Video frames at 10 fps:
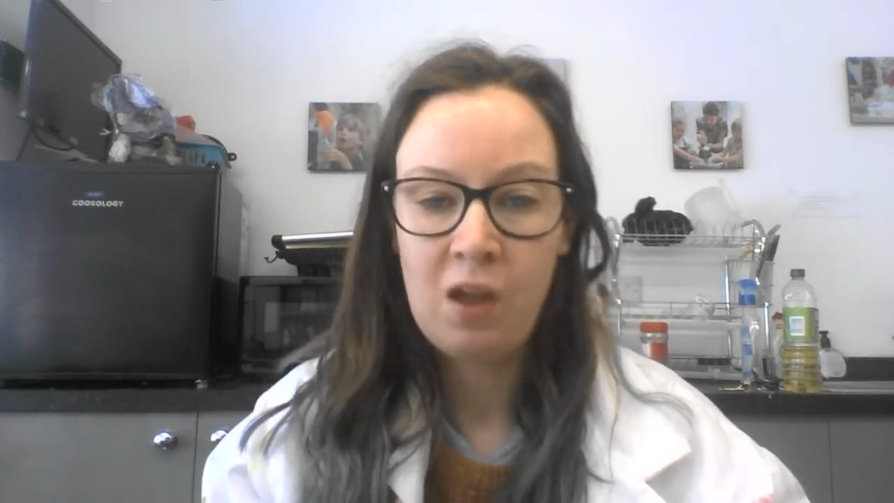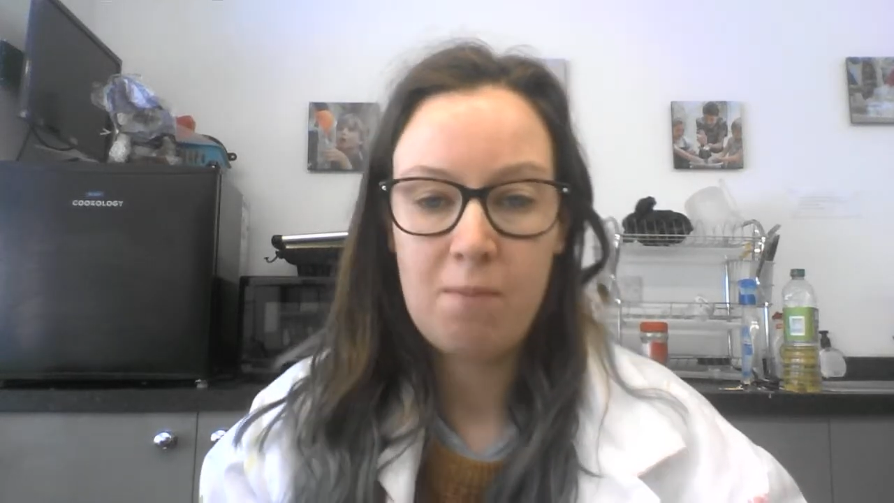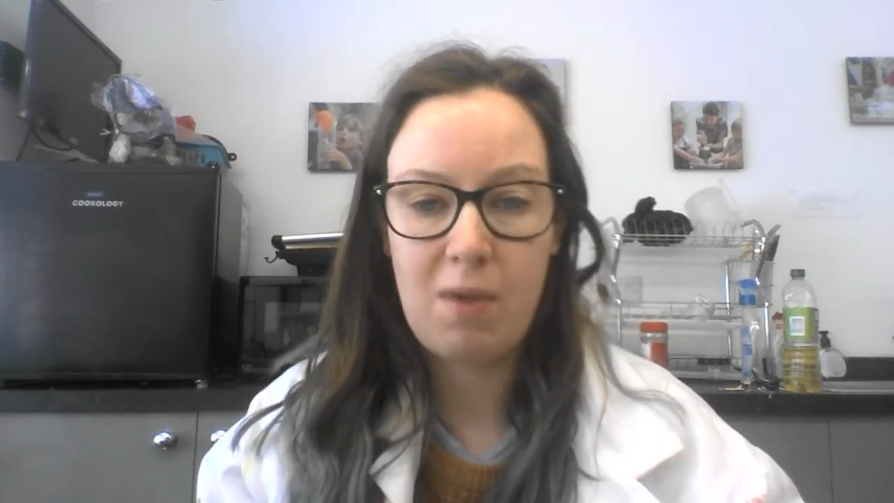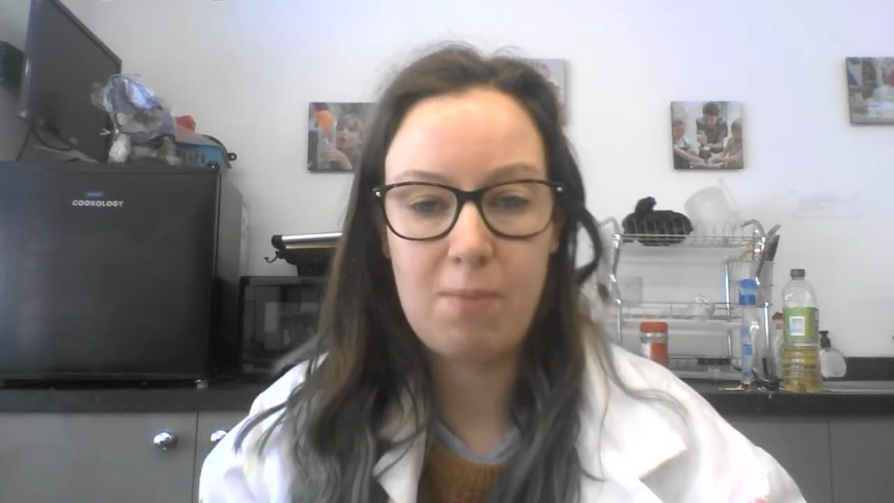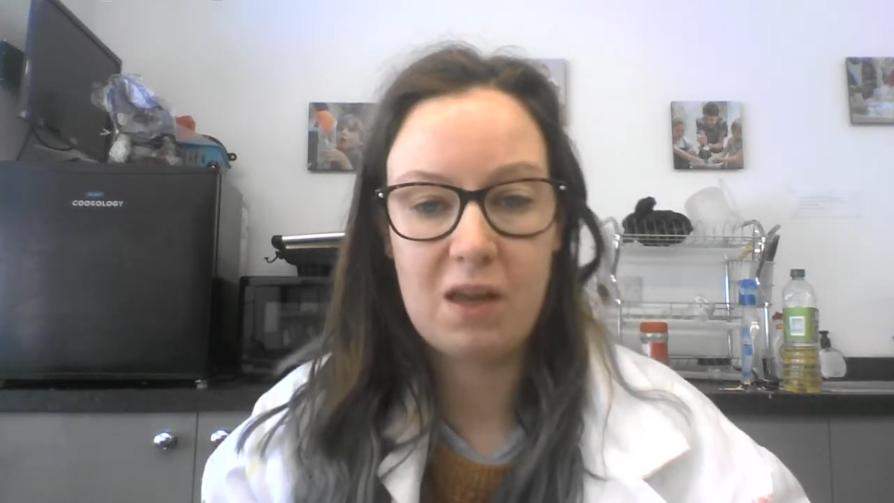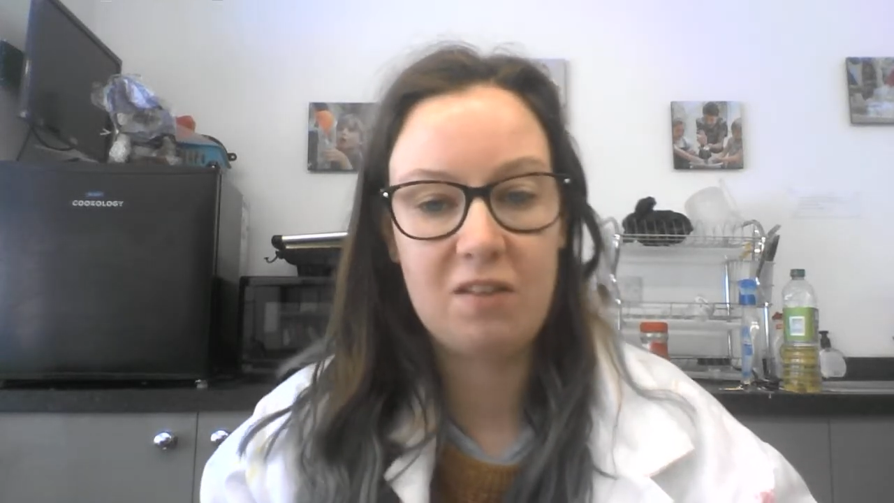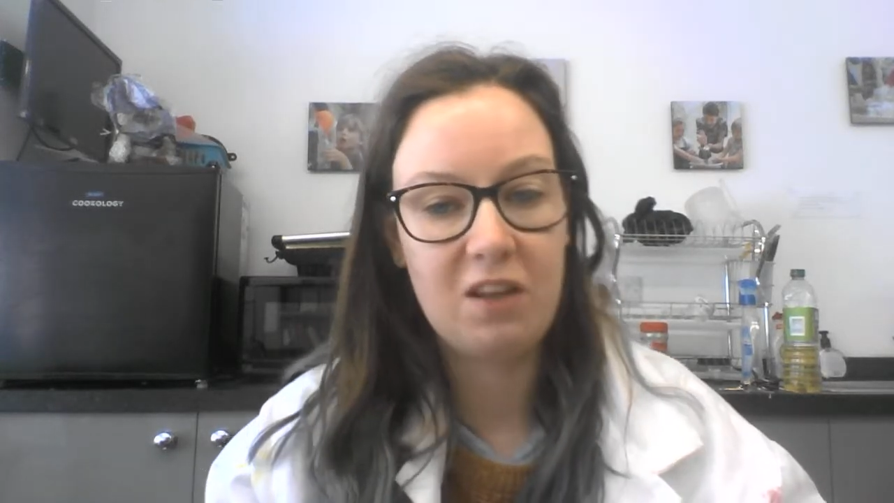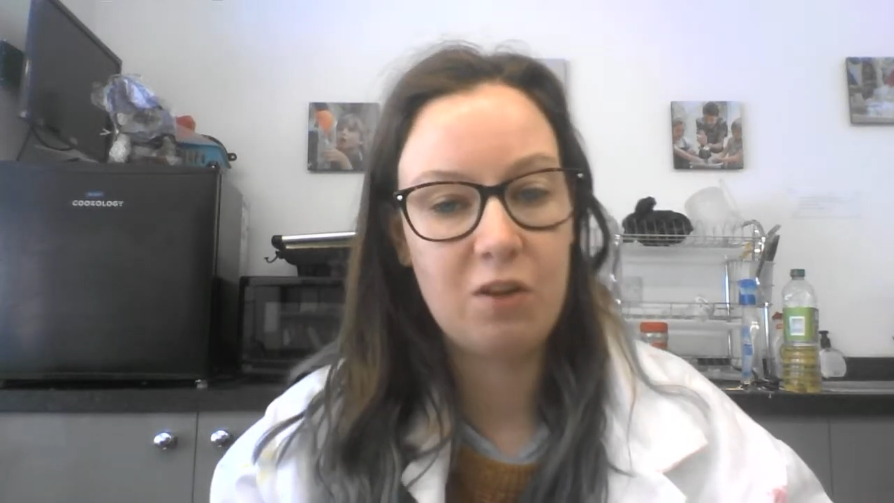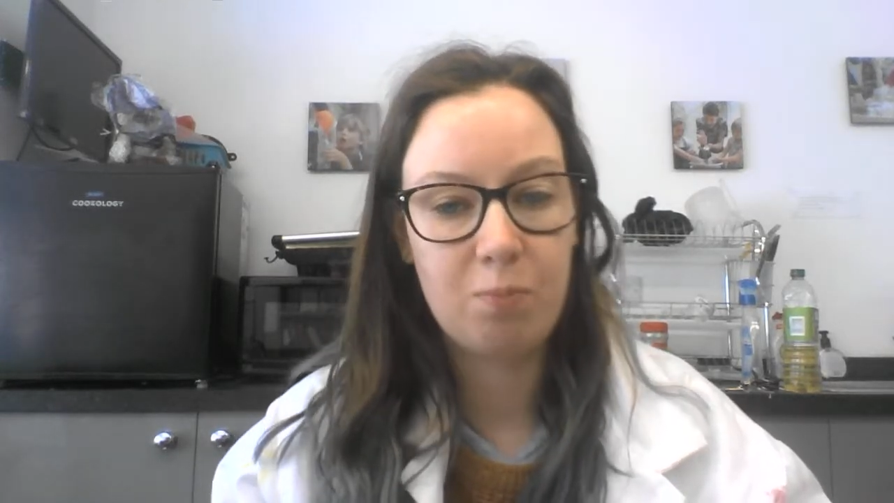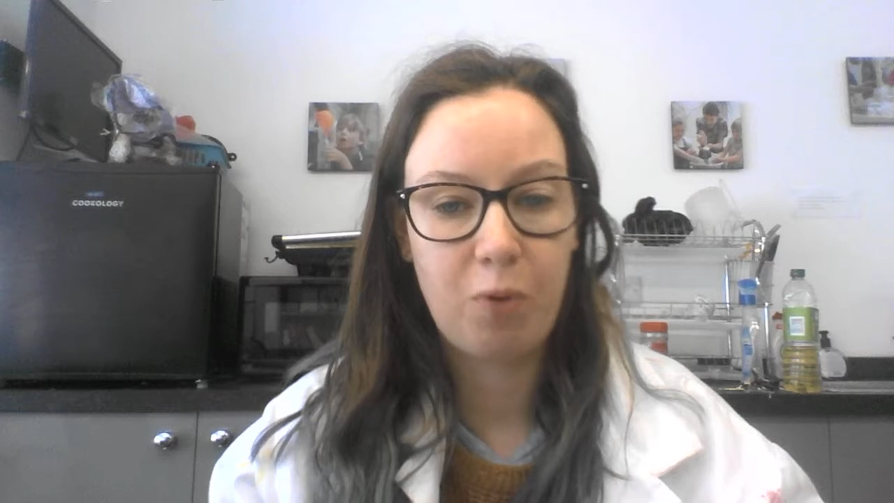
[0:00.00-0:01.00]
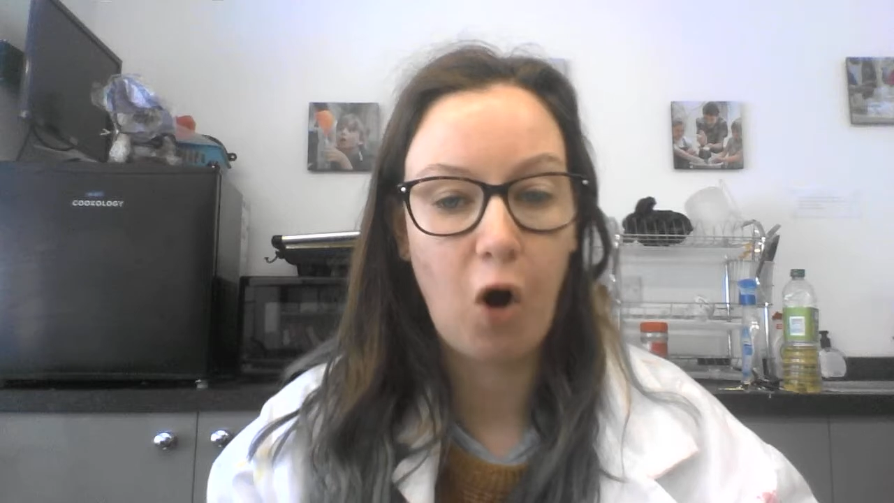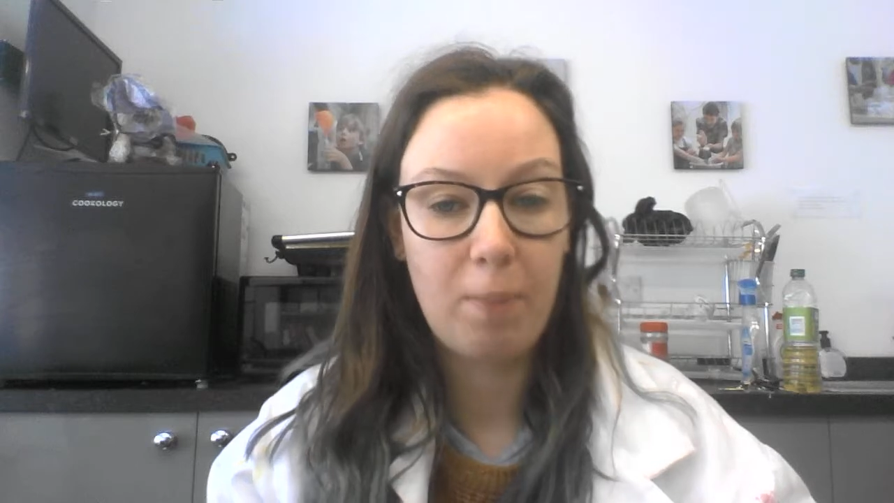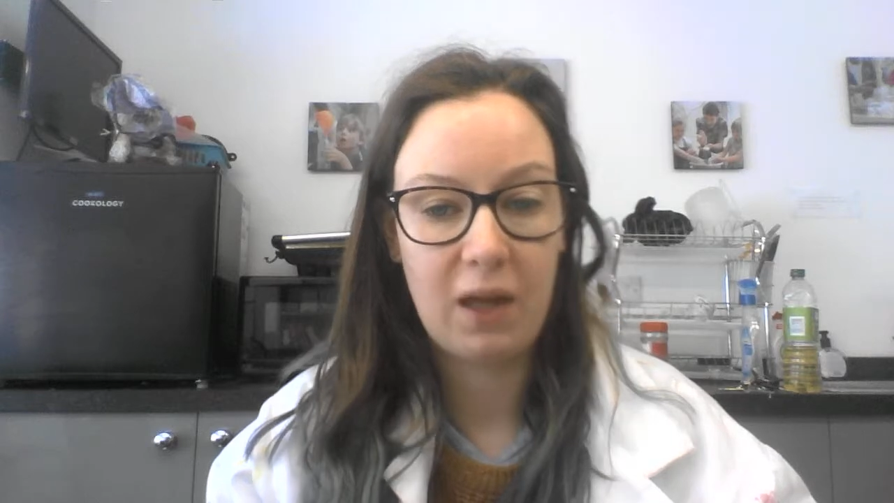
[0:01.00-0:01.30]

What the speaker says: Maybe it didn't pop